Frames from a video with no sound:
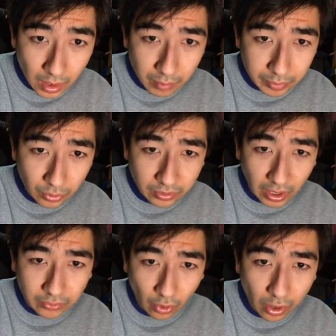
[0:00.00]
Blue
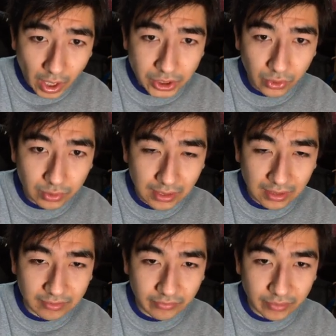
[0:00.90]
Skies. Oh gosh, I only get
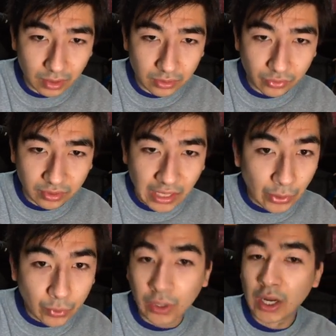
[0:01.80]
$7 an
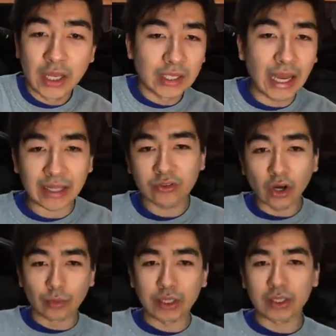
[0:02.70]
hour. Yeah, it's
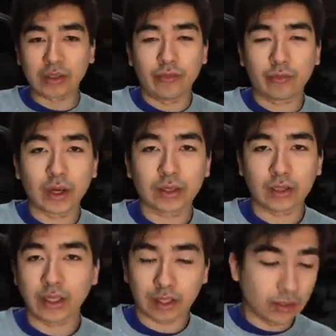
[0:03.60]
all relative, right?
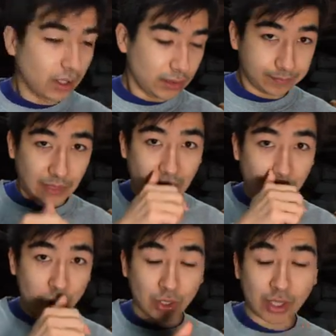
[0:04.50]
Like, how
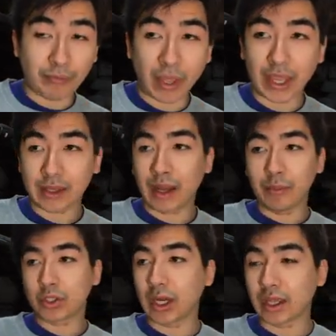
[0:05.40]
much you get paid, how
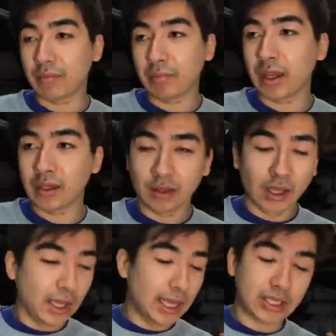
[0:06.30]
much I get paid.
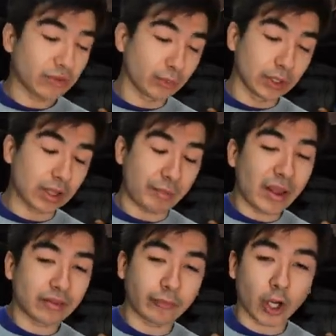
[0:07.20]
It just really
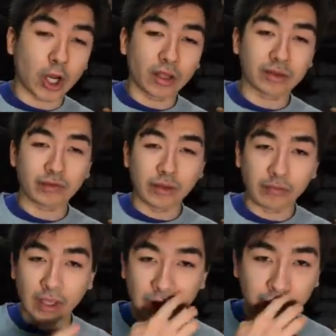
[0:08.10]
depends of your cost of
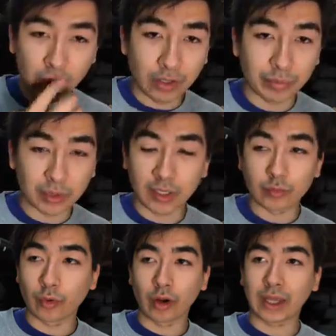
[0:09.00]
living. If you're in a place
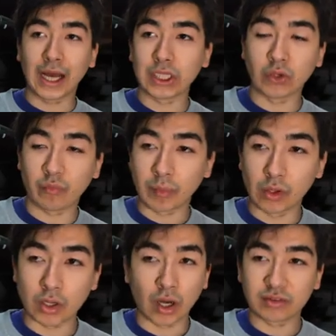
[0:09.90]
where a gallon of
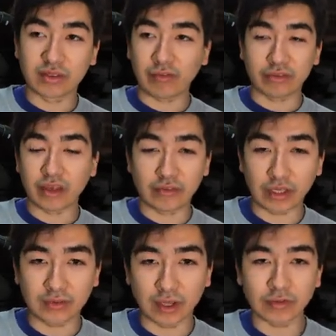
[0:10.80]
milk costs 70
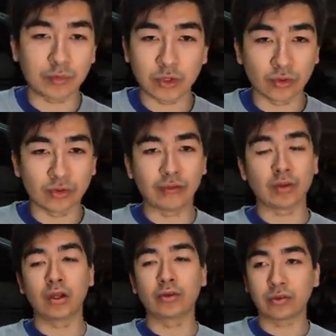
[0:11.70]
cents, I'm sure
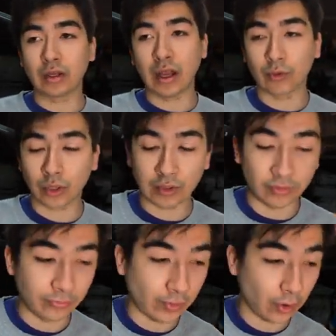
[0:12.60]
$7 an hour gets
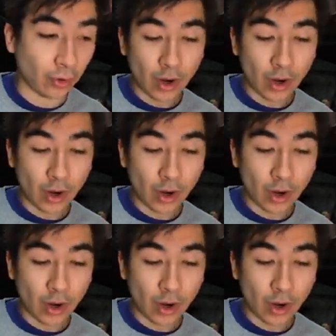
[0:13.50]
you far.